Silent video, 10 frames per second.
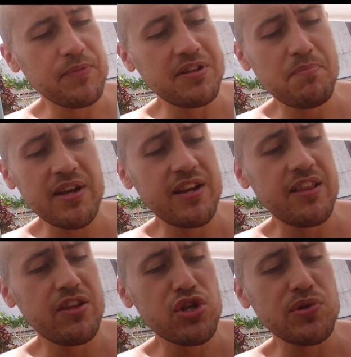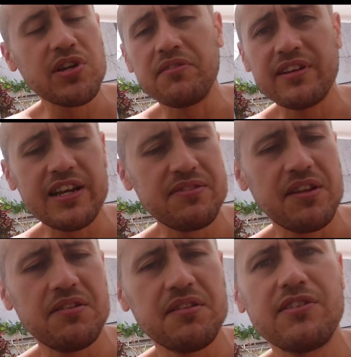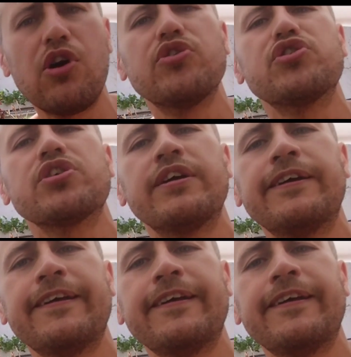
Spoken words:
This has been in the news constantly since its launch.